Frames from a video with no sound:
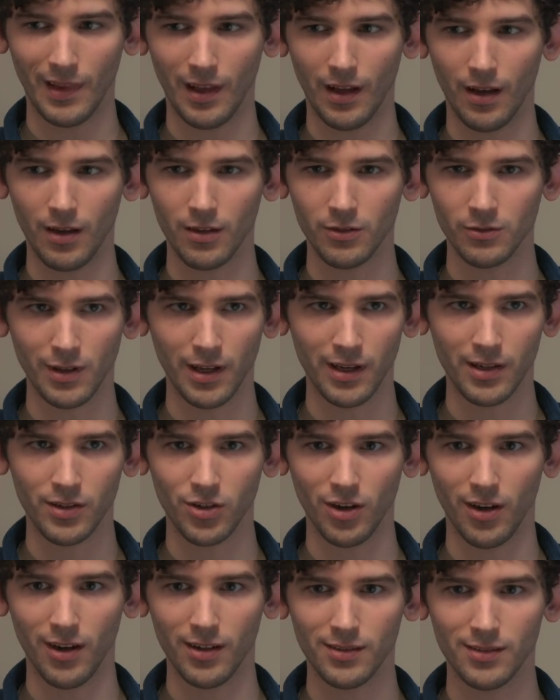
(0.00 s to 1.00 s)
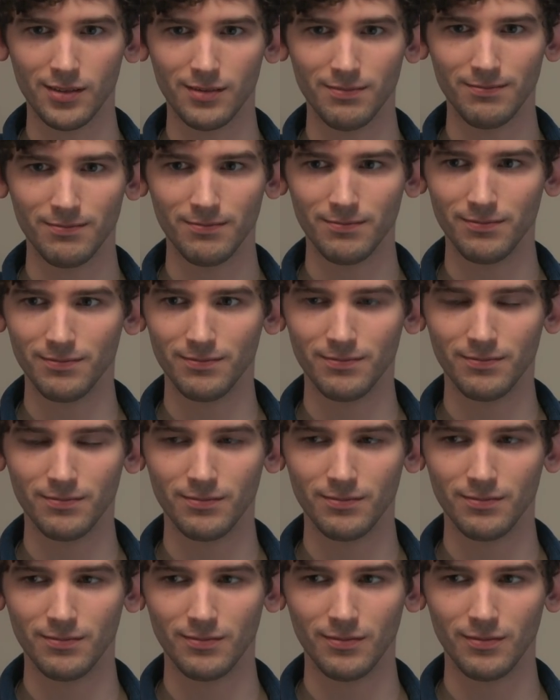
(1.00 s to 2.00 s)
I don't like shots.
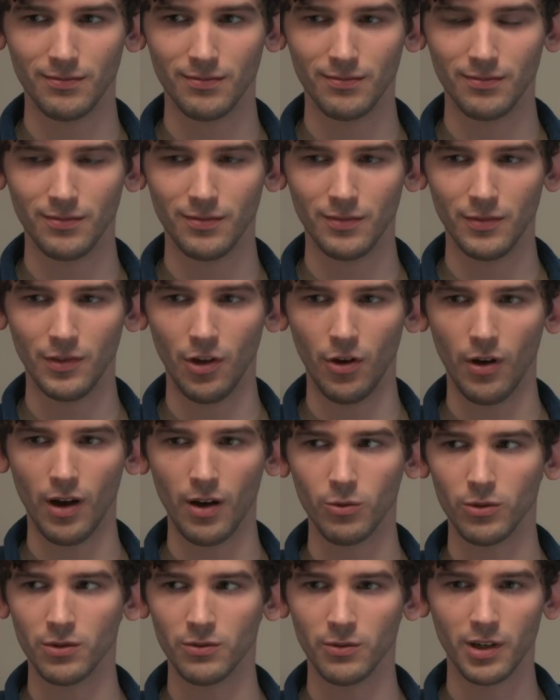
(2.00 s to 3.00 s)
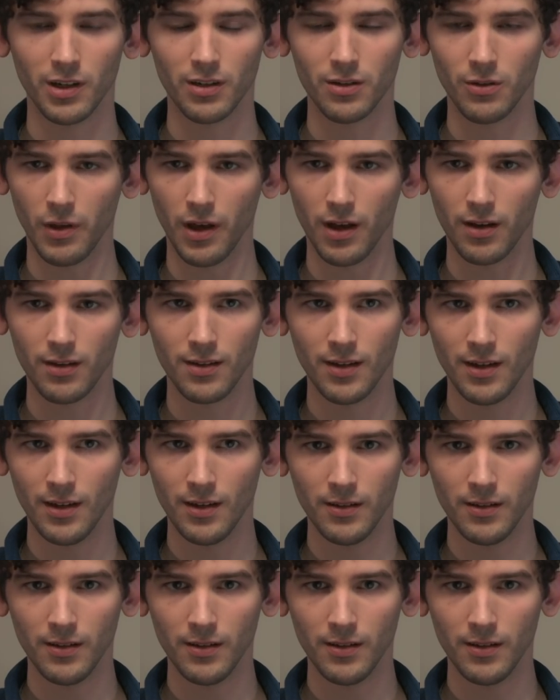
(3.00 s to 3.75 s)
No, I wouldn't want to do that.